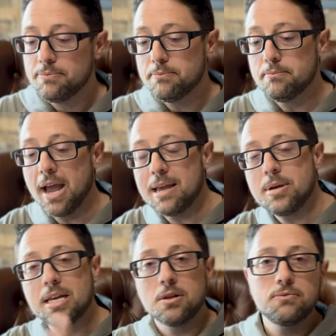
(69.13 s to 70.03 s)

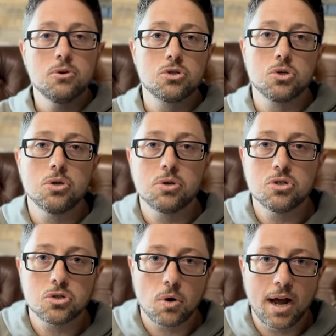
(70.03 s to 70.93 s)
Maybe in the future you can
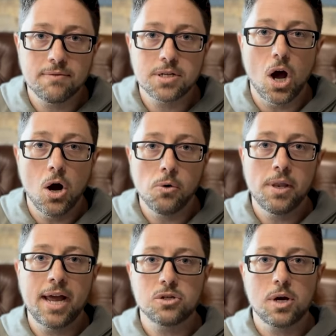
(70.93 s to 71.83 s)
strive to own
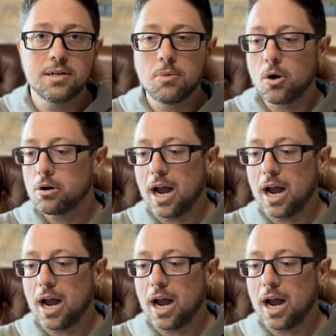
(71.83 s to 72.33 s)
that trademark.